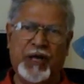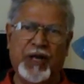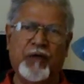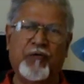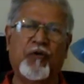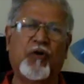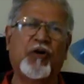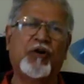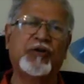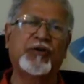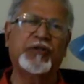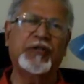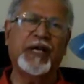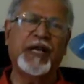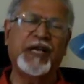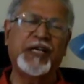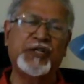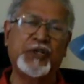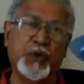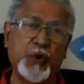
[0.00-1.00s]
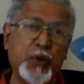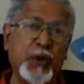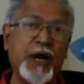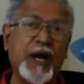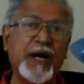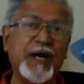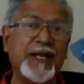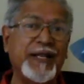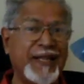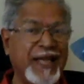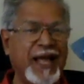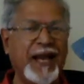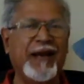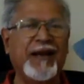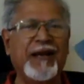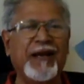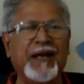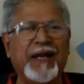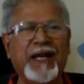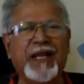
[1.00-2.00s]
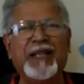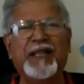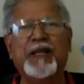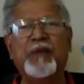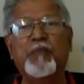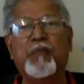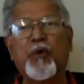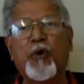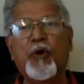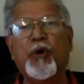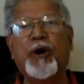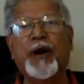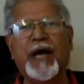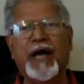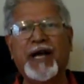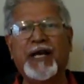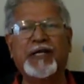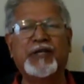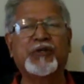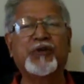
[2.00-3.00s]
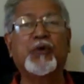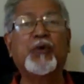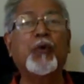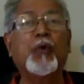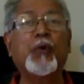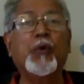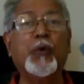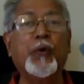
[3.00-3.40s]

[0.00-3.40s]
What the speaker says: I was a student then in the board high school